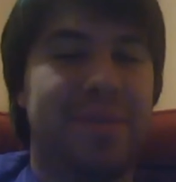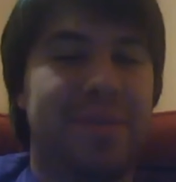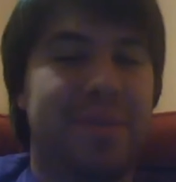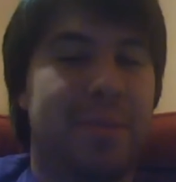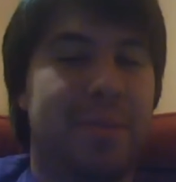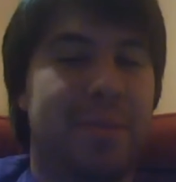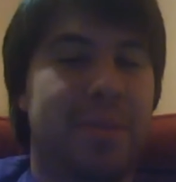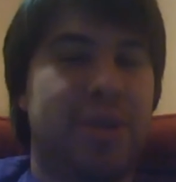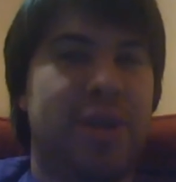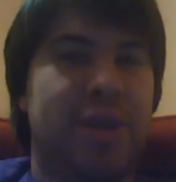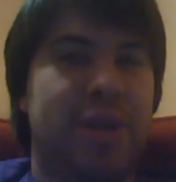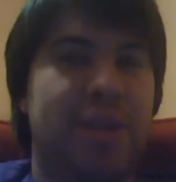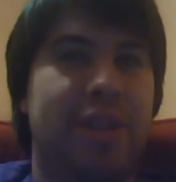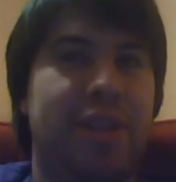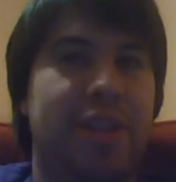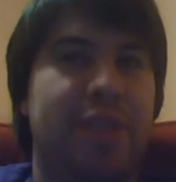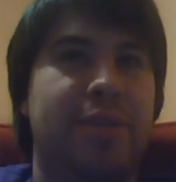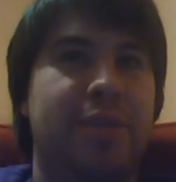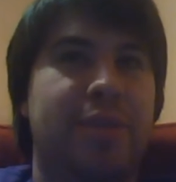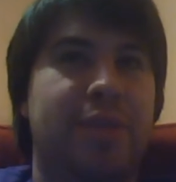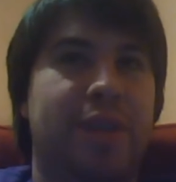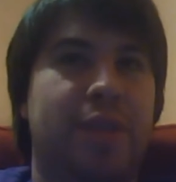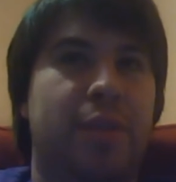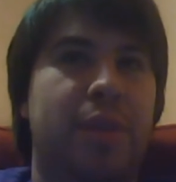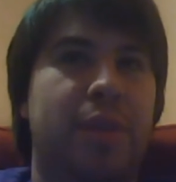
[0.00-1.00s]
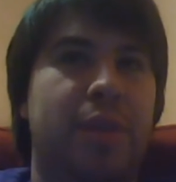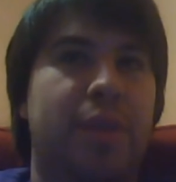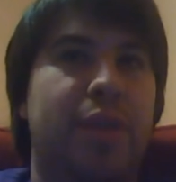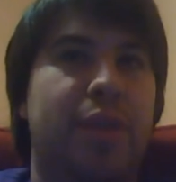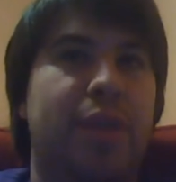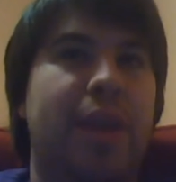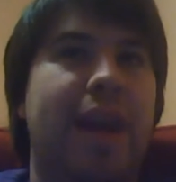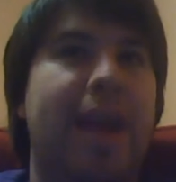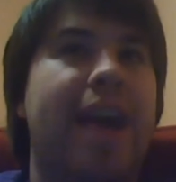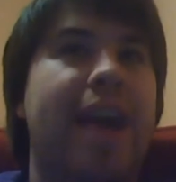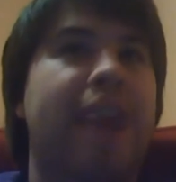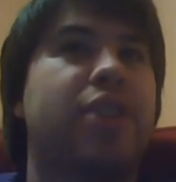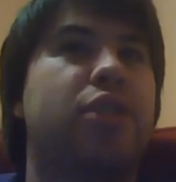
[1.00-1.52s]
the only person I thought was like a really
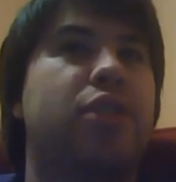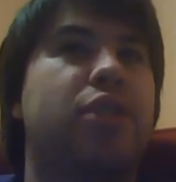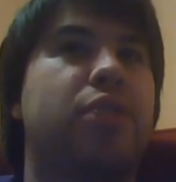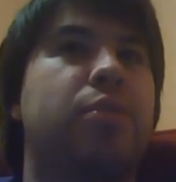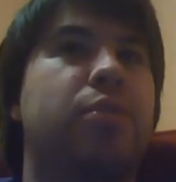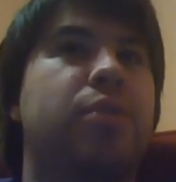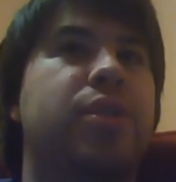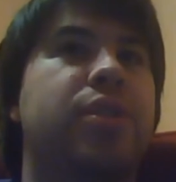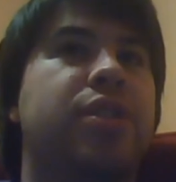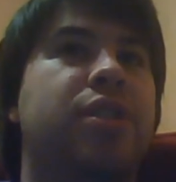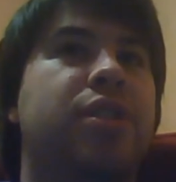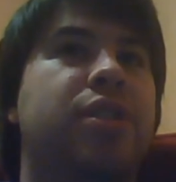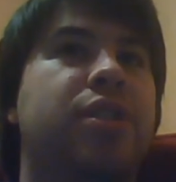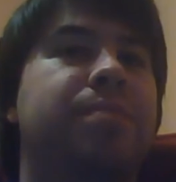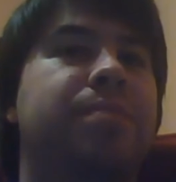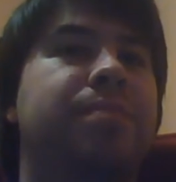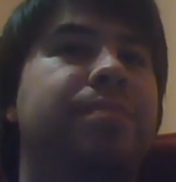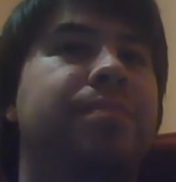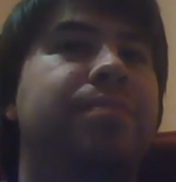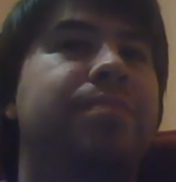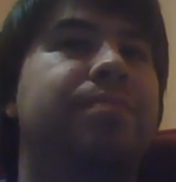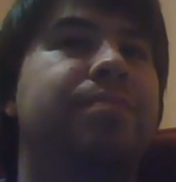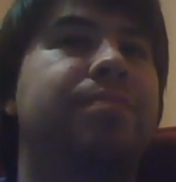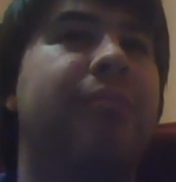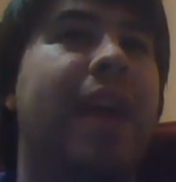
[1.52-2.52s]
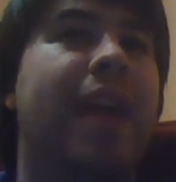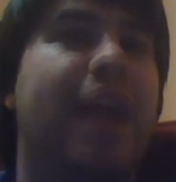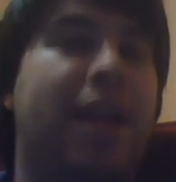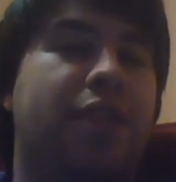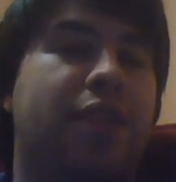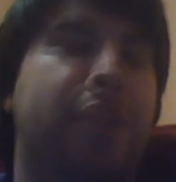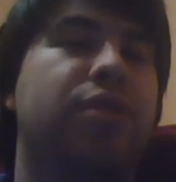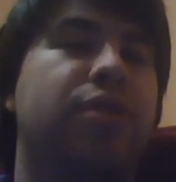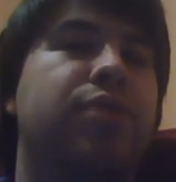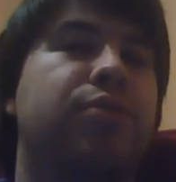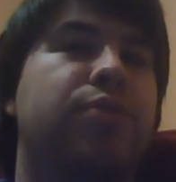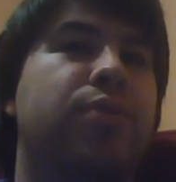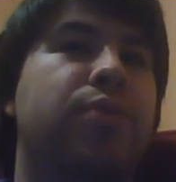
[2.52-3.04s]
great actor was
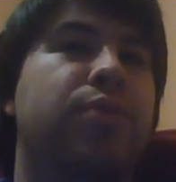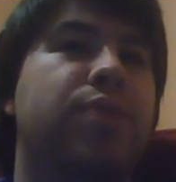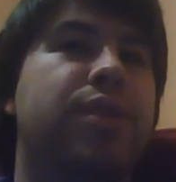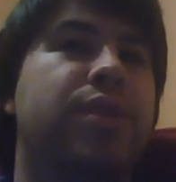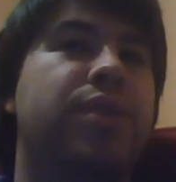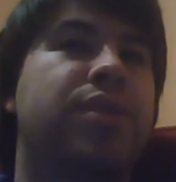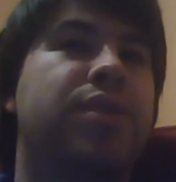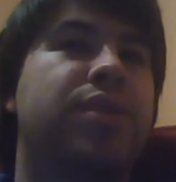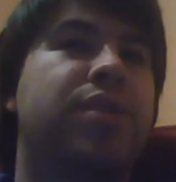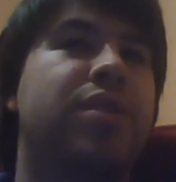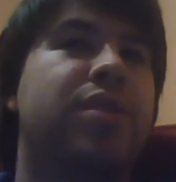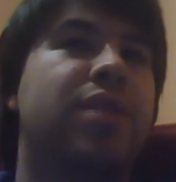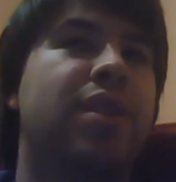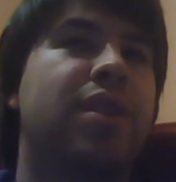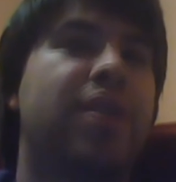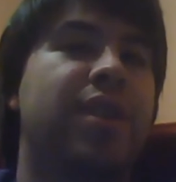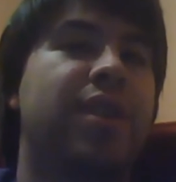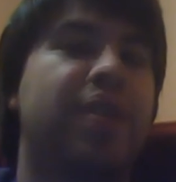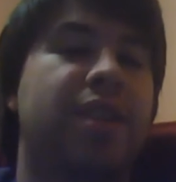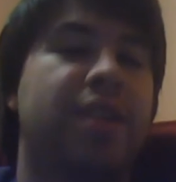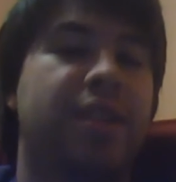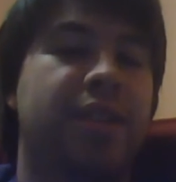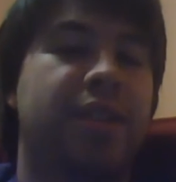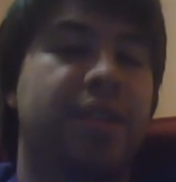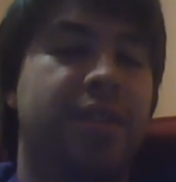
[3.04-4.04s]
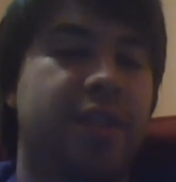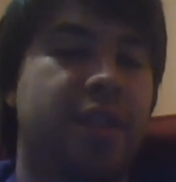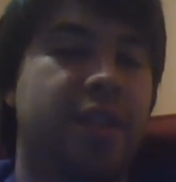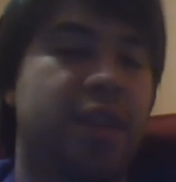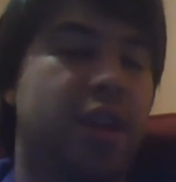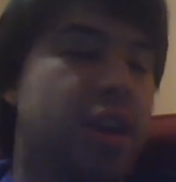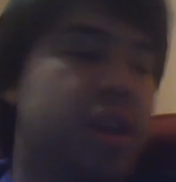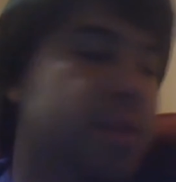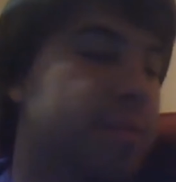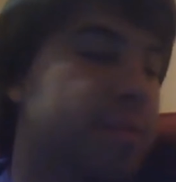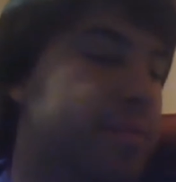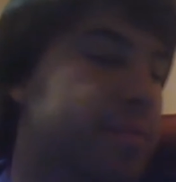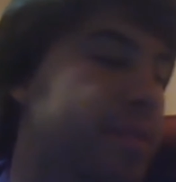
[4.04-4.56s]
actress was
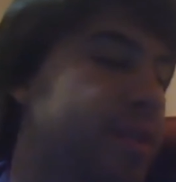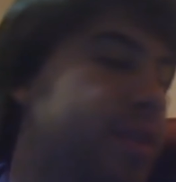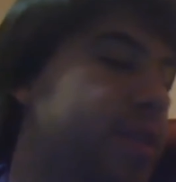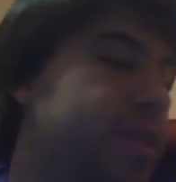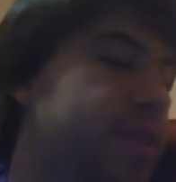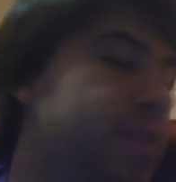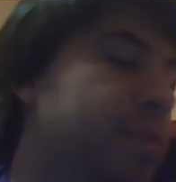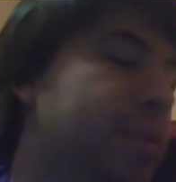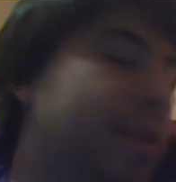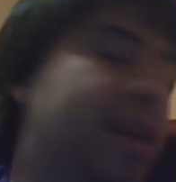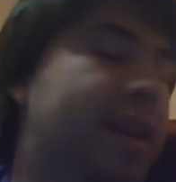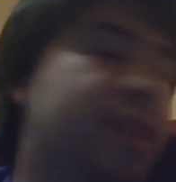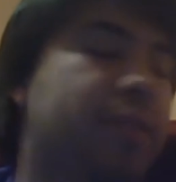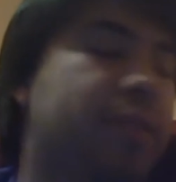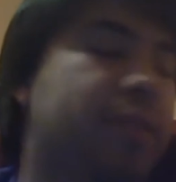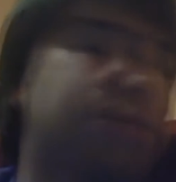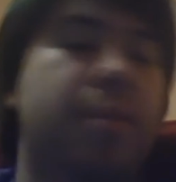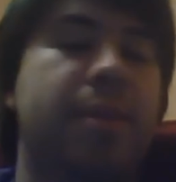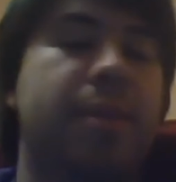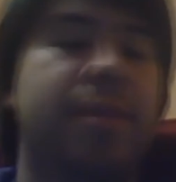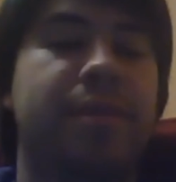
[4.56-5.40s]
the black